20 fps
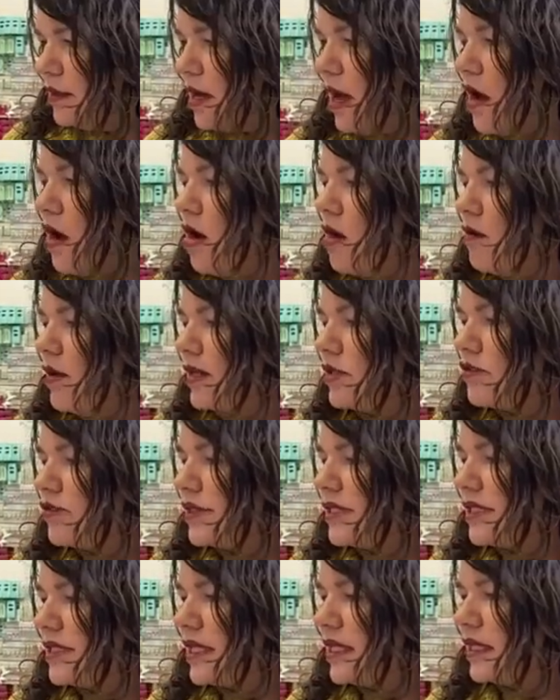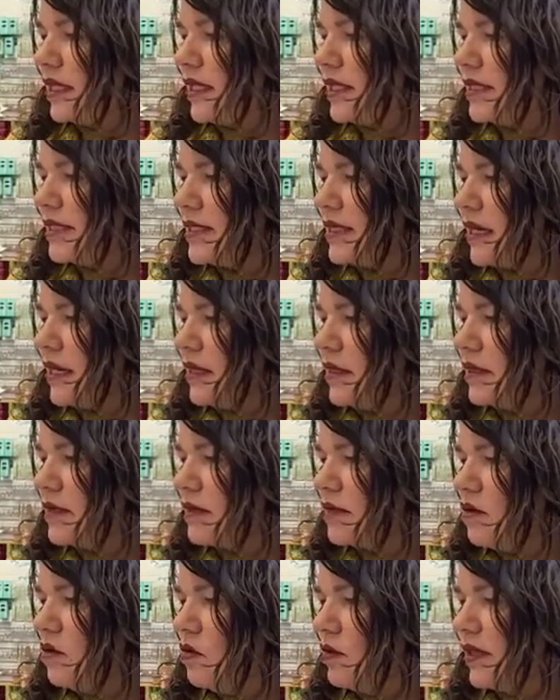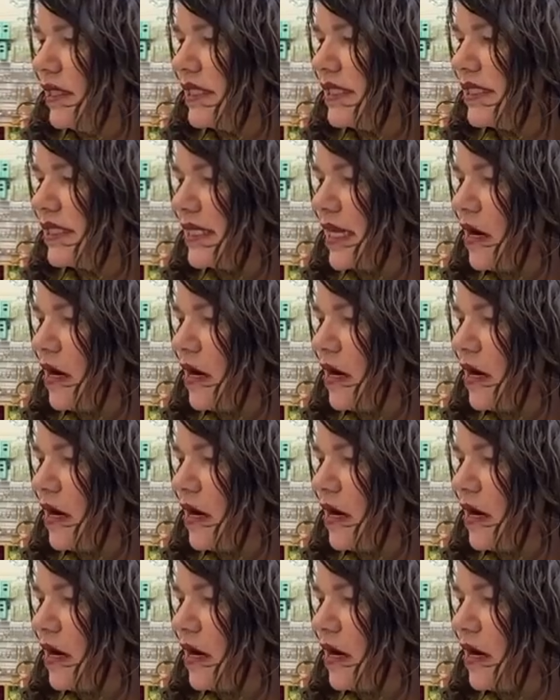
Oh, interesting, Lisa. Lisa's